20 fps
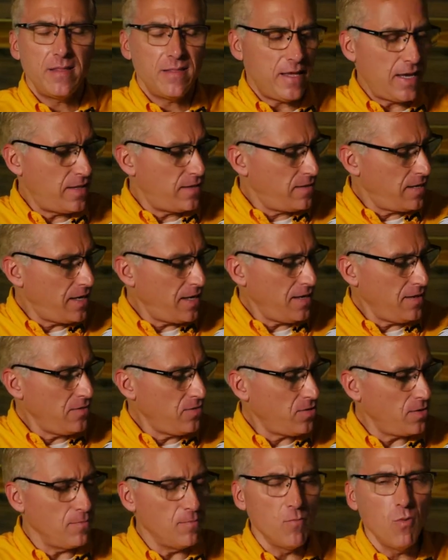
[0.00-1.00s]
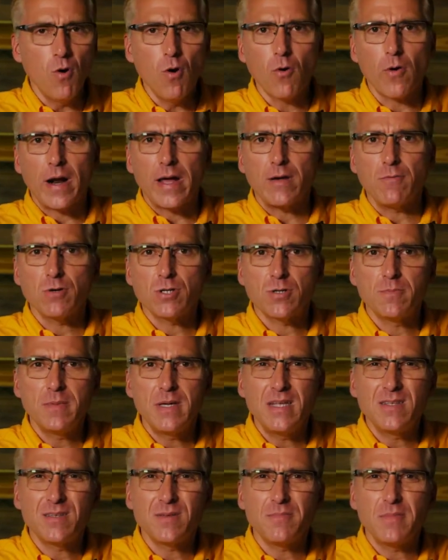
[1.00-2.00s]
They tend to moire, which
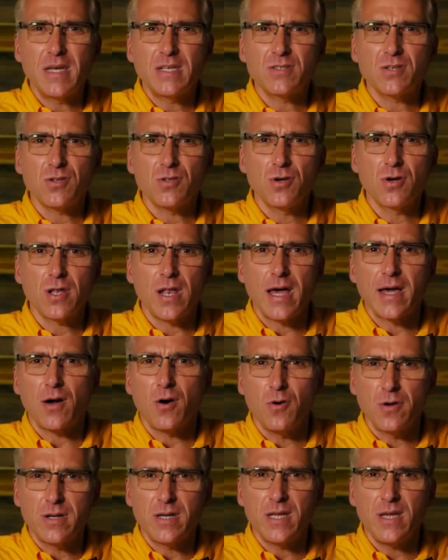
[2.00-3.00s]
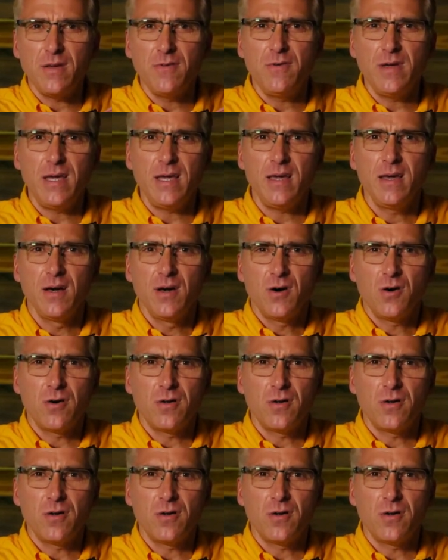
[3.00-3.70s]
means it makes it look like on TV,